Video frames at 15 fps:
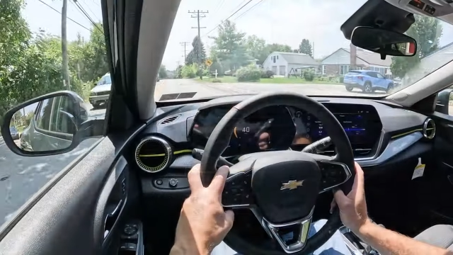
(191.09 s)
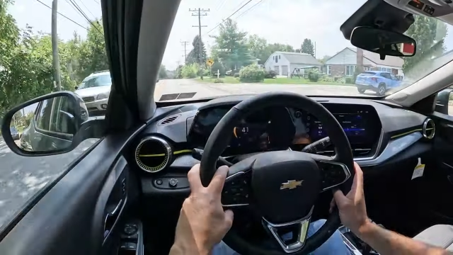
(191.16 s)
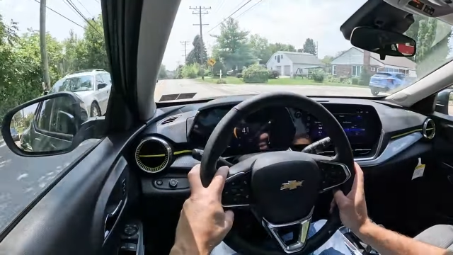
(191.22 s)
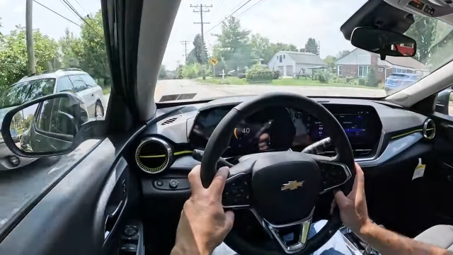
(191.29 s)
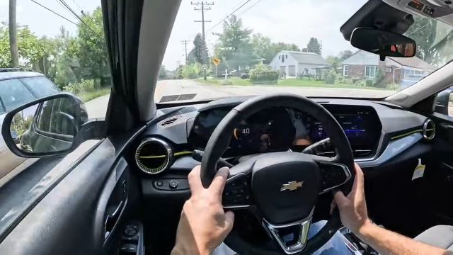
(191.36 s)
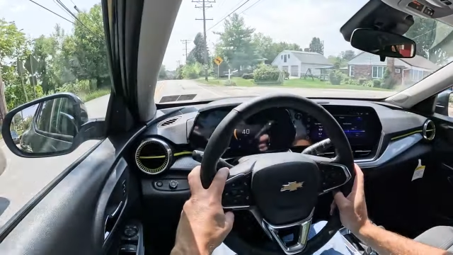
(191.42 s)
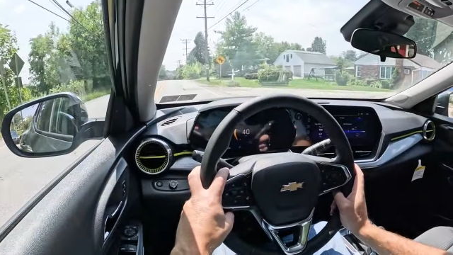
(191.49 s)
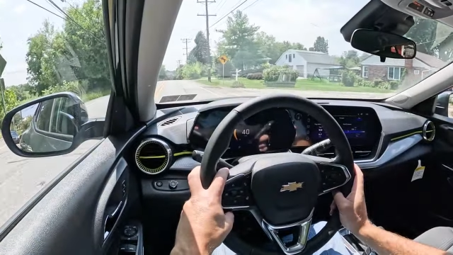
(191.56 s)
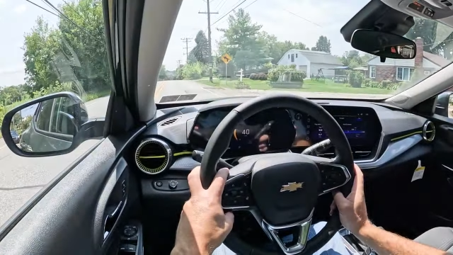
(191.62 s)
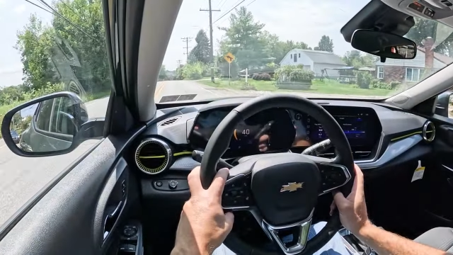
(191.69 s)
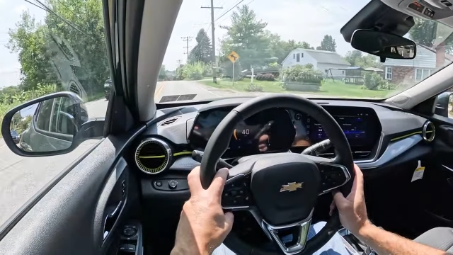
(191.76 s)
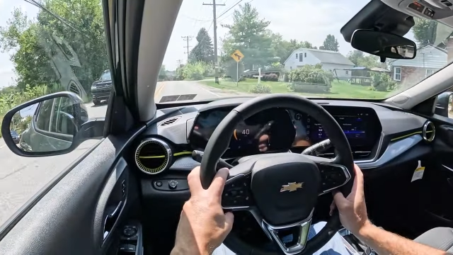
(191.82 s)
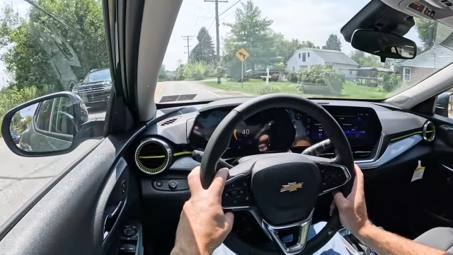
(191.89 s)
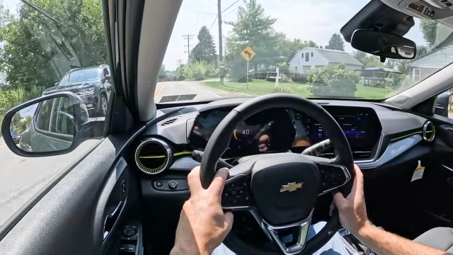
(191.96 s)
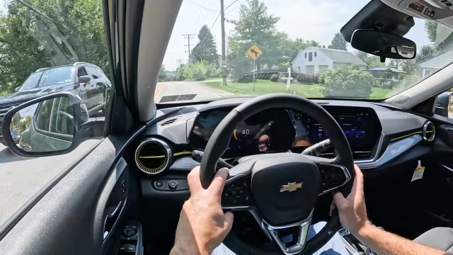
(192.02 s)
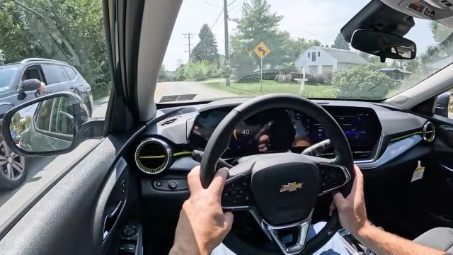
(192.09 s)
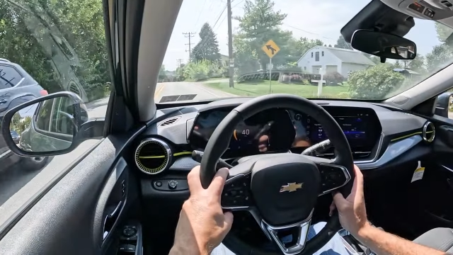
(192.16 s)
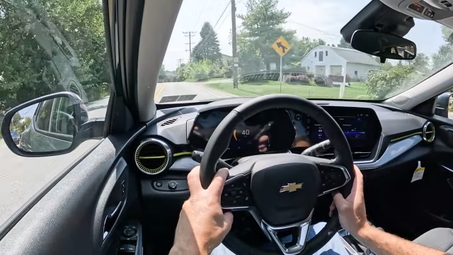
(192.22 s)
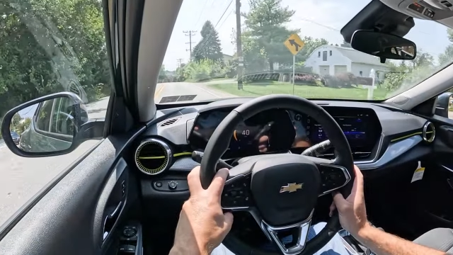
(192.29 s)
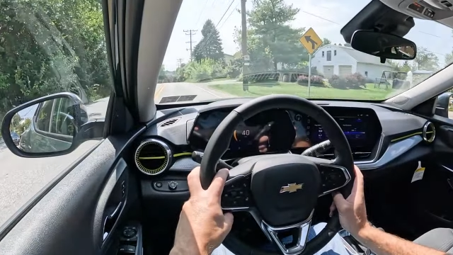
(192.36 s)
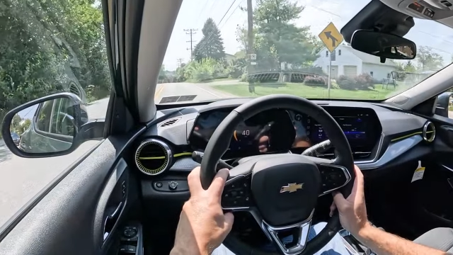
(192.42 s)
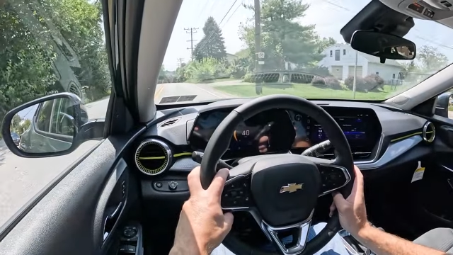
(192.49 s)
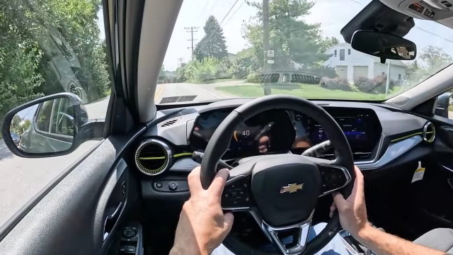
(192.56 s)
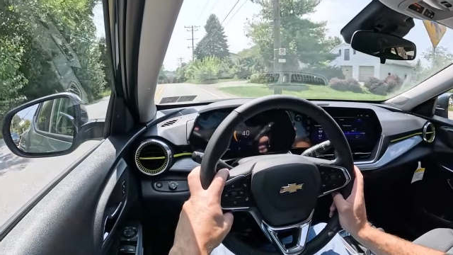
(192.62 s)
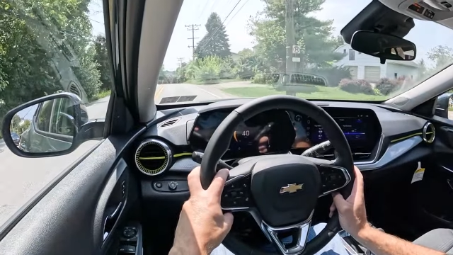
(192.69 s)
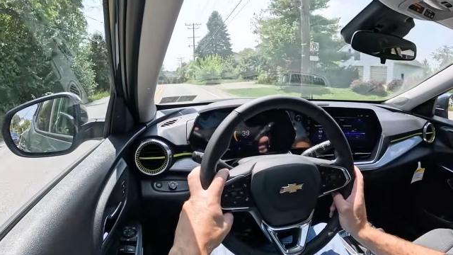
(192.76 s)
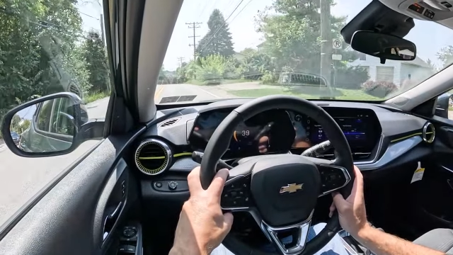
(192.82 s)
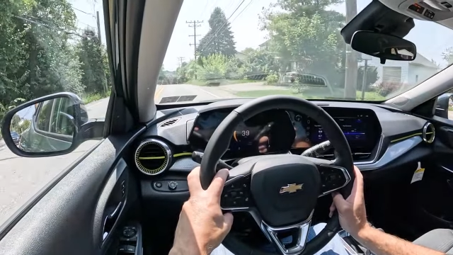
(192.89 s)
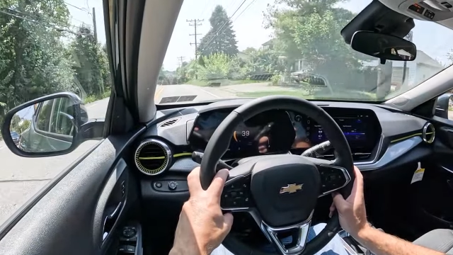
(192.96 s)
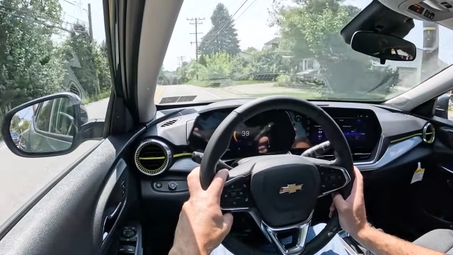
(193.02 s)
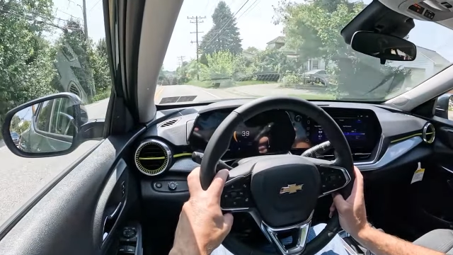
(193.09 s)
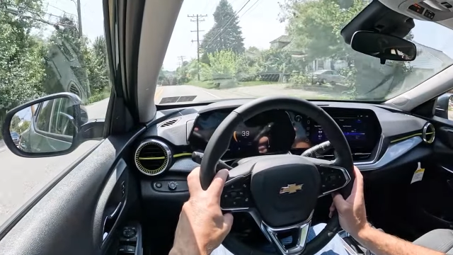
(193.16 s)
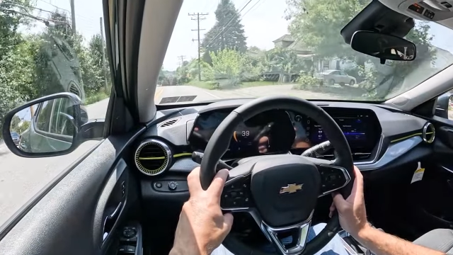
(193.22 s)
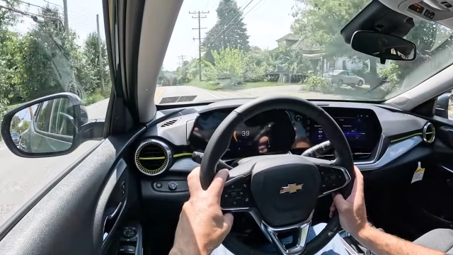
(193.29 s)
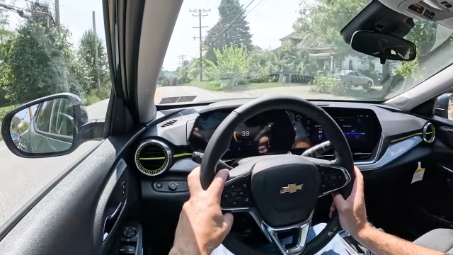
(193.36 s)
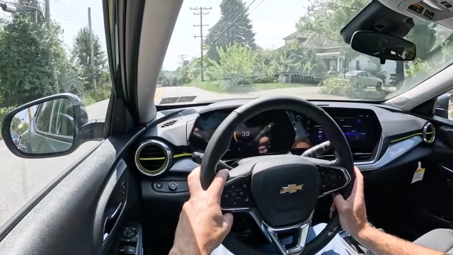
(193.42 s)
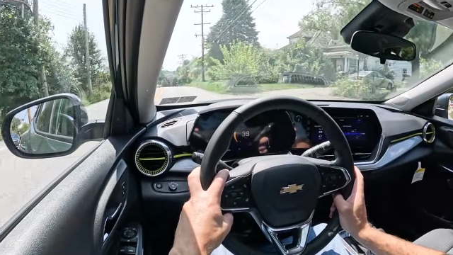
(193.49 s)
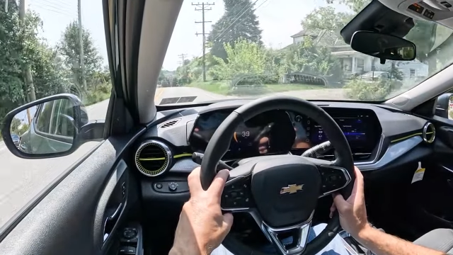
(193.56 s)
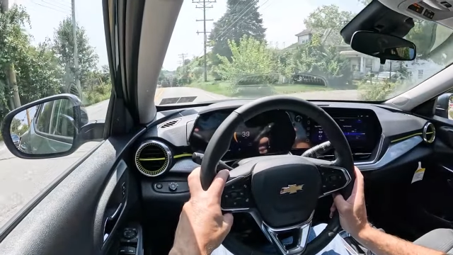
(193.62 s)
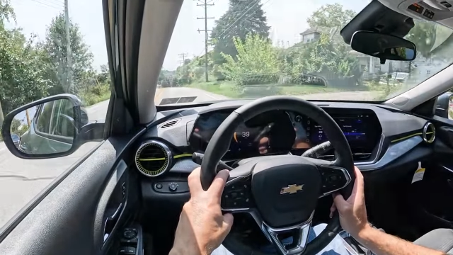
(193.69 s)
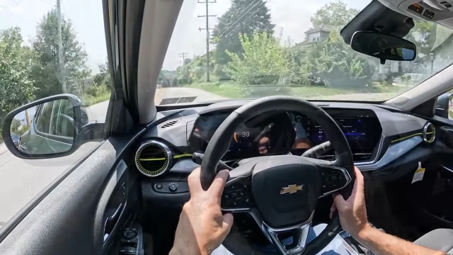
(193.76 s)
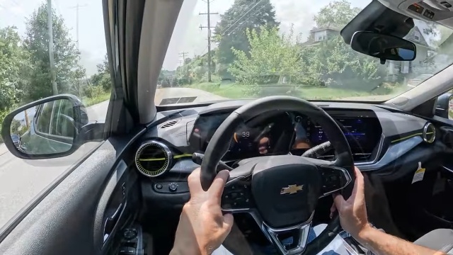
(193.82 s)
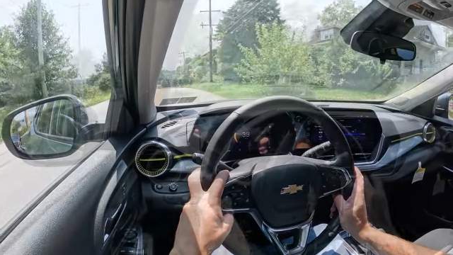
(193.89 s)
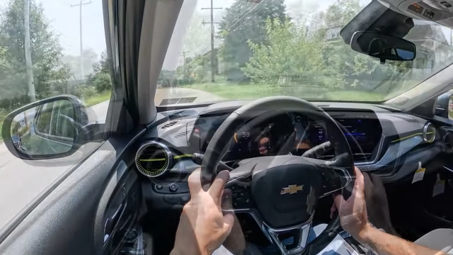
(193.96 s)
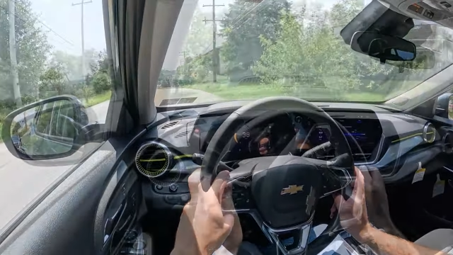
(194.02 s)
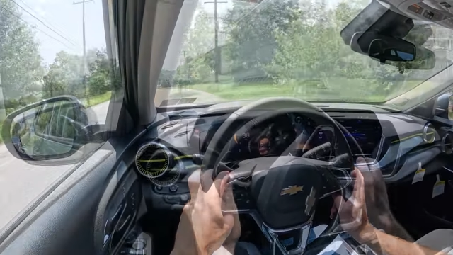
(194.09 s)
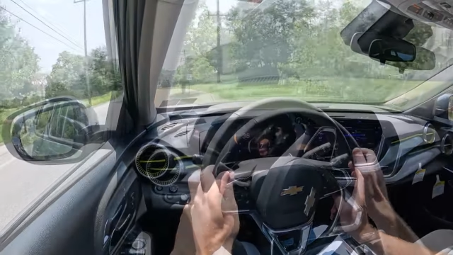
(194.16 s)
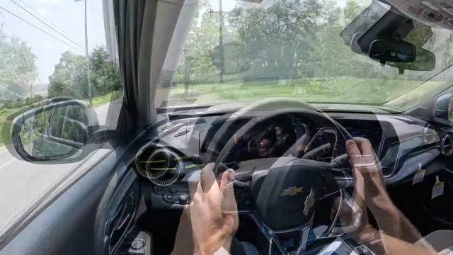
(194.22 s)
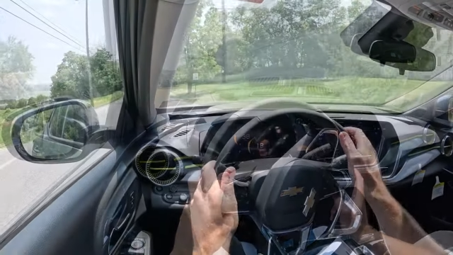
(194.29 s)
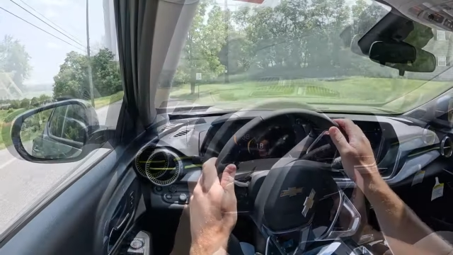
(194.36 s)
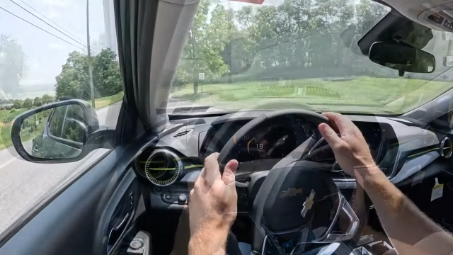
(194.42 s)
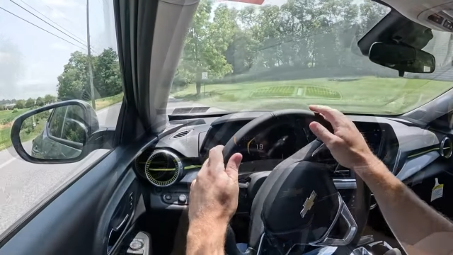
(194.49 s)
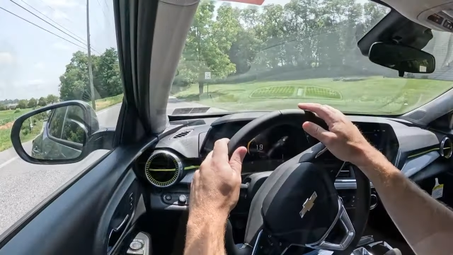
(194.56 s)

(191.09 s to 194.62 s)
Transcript: (no speaker visible)